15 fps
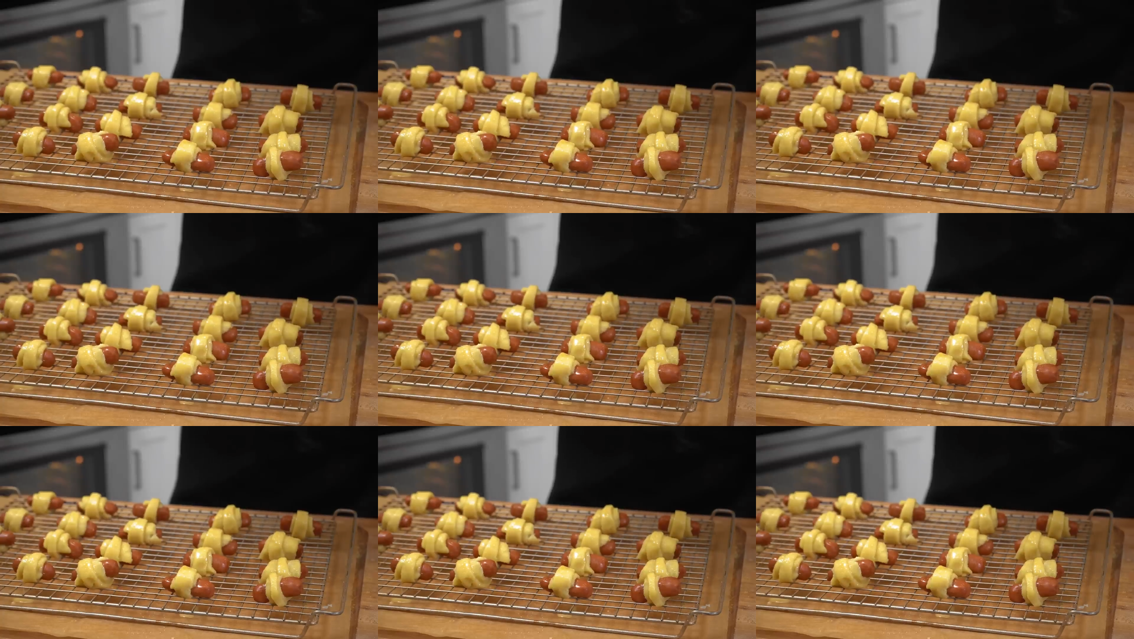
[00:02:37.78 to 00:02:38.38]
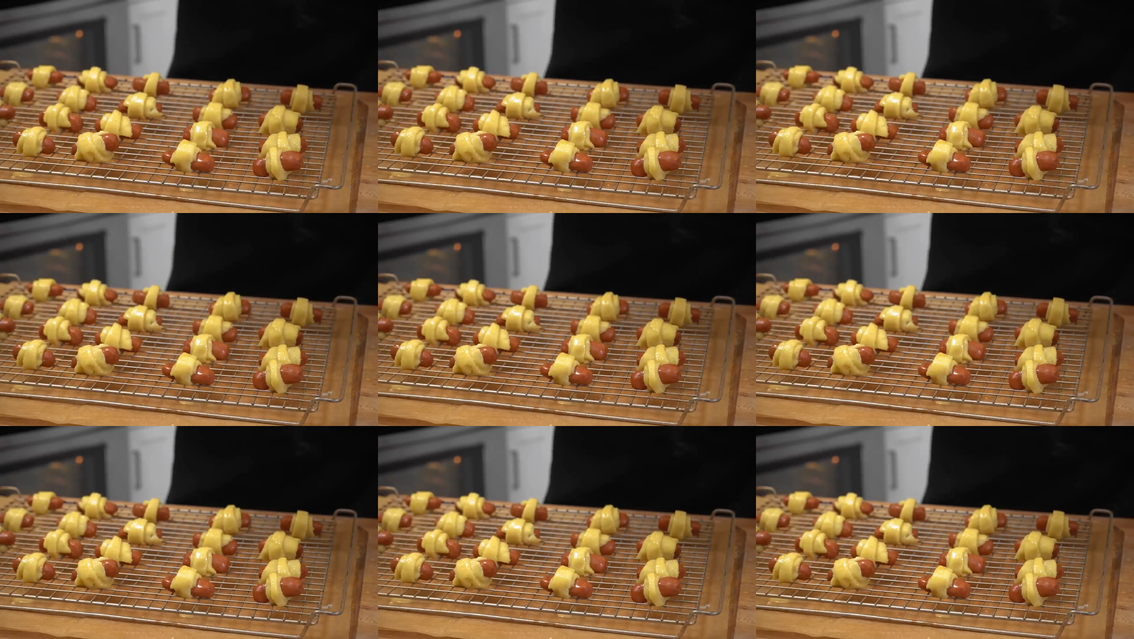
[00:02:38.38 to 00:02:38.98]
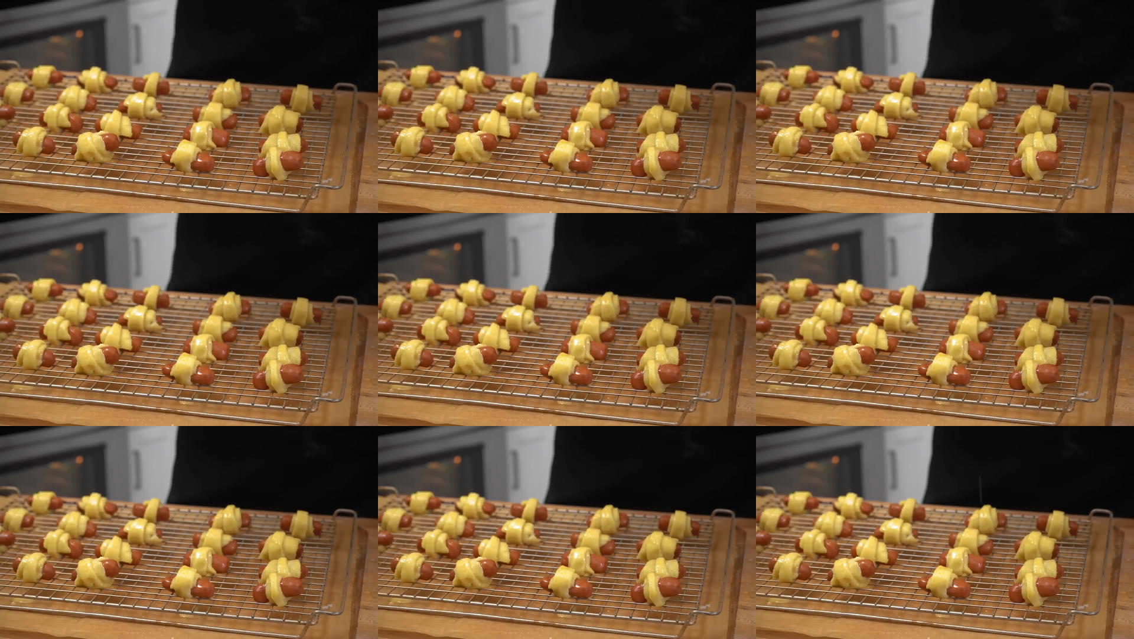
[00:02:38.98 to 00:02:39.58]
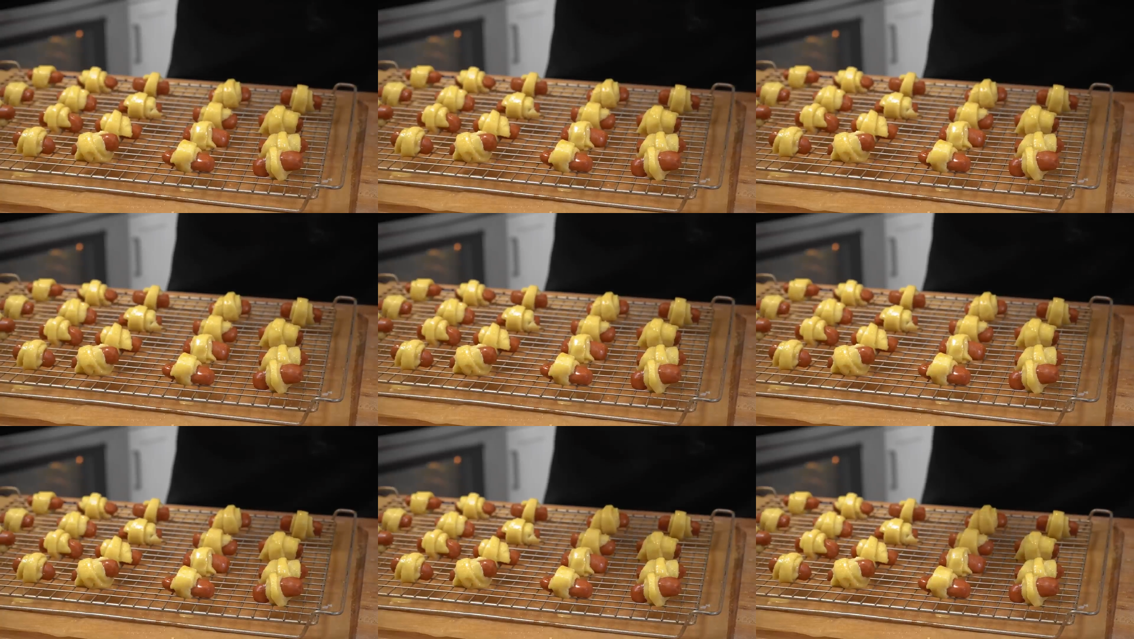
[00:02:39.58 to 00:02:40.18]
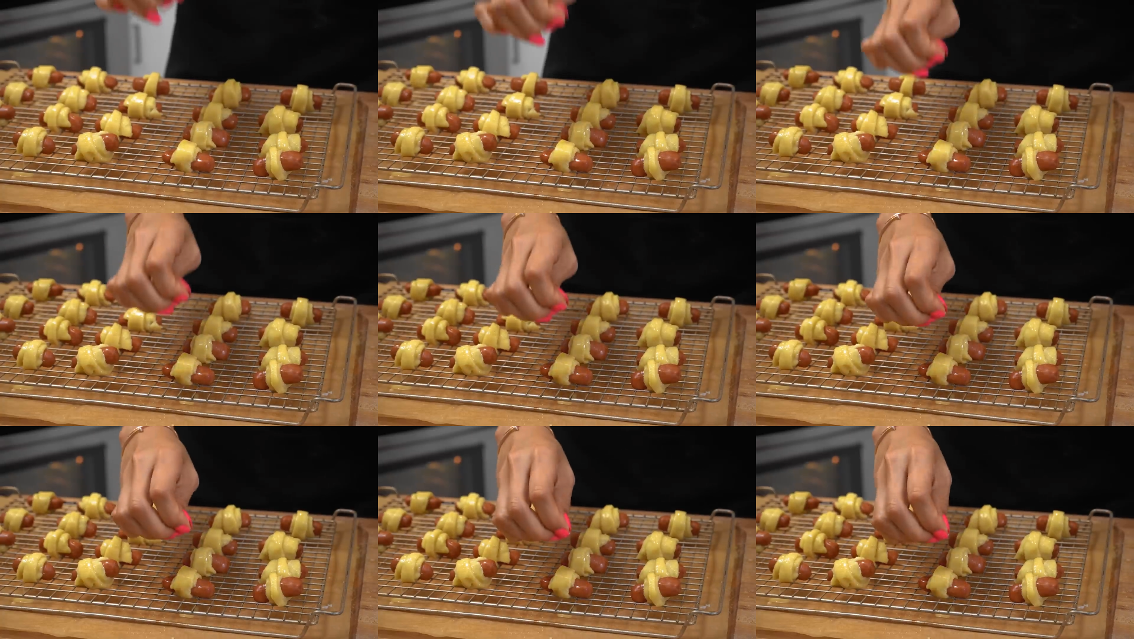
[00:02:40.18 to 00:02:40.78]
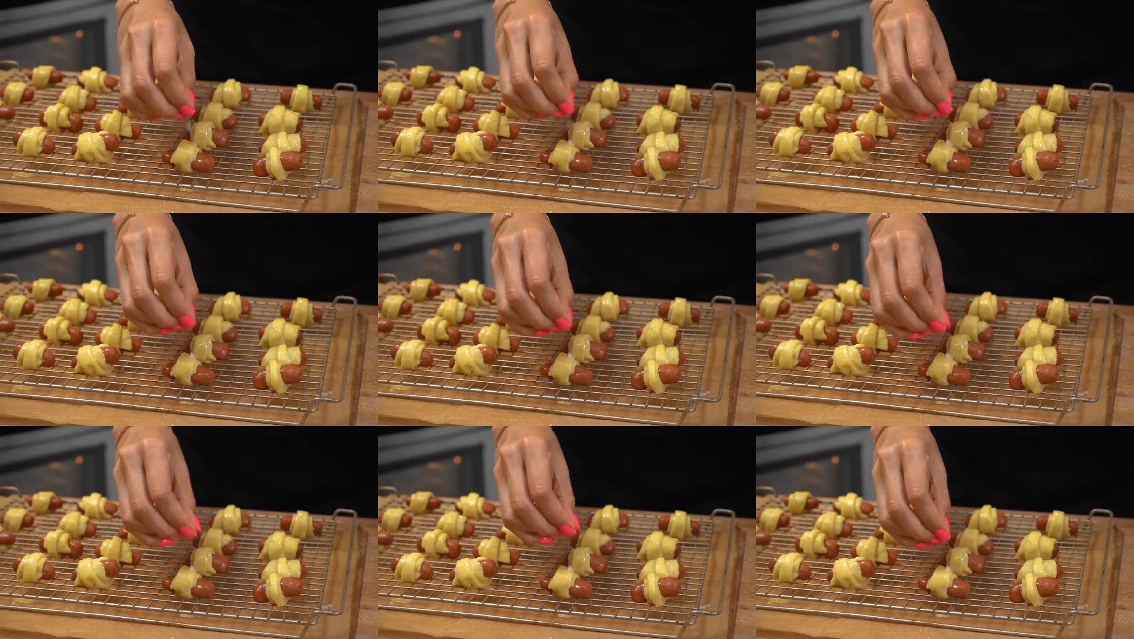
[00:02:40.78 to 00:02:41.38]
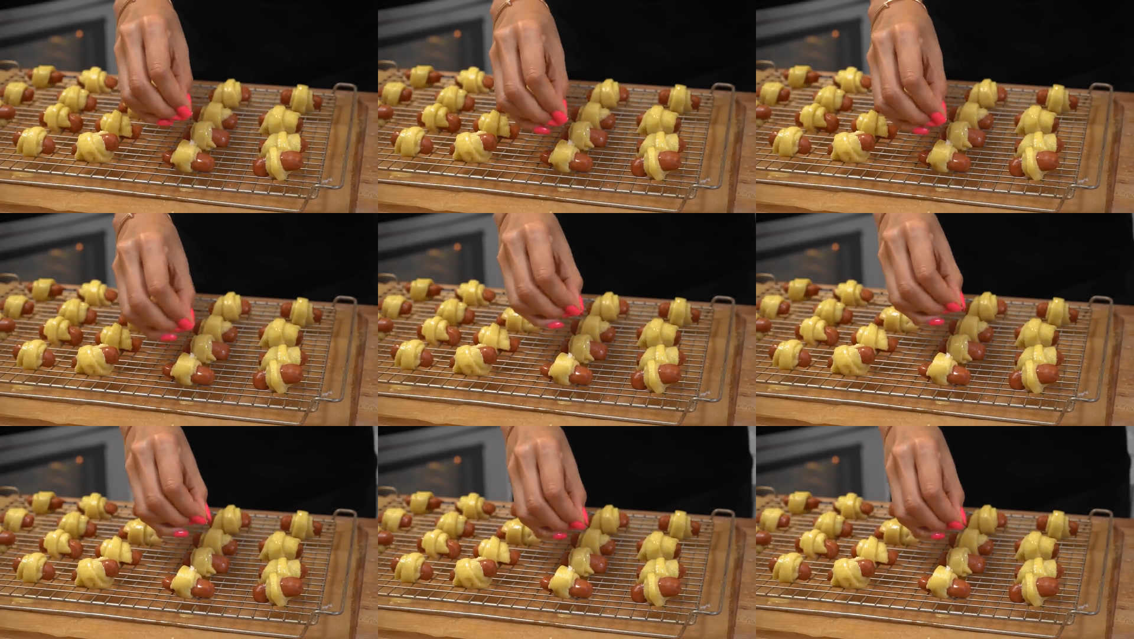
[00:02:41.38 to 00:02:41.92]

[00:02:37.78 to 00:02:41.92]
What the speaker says: Nobody's mouth can be seen.